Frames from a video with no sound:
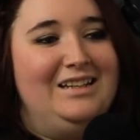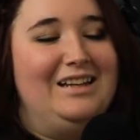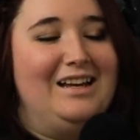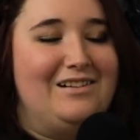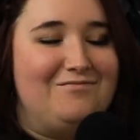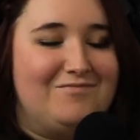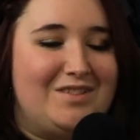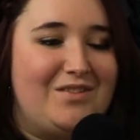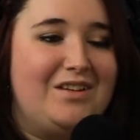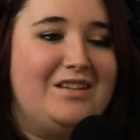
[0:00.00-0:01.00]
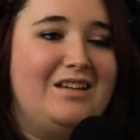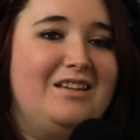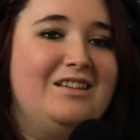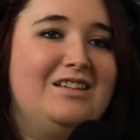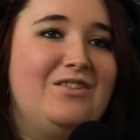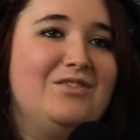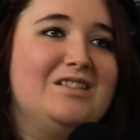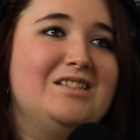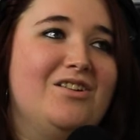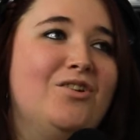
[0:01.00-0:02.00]
Yeah, so I think that
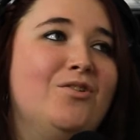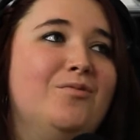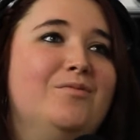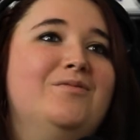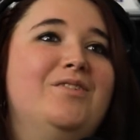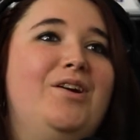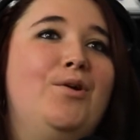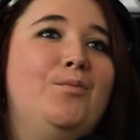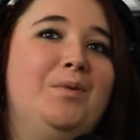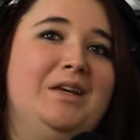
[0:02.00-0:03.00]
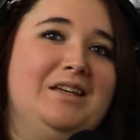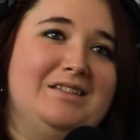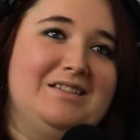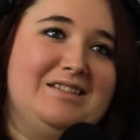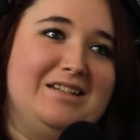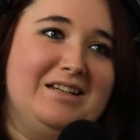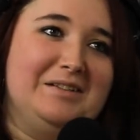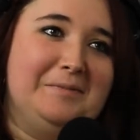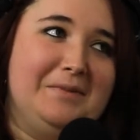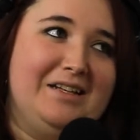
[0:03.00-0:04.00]
was our biggest
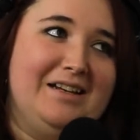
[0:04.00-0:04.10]
thing.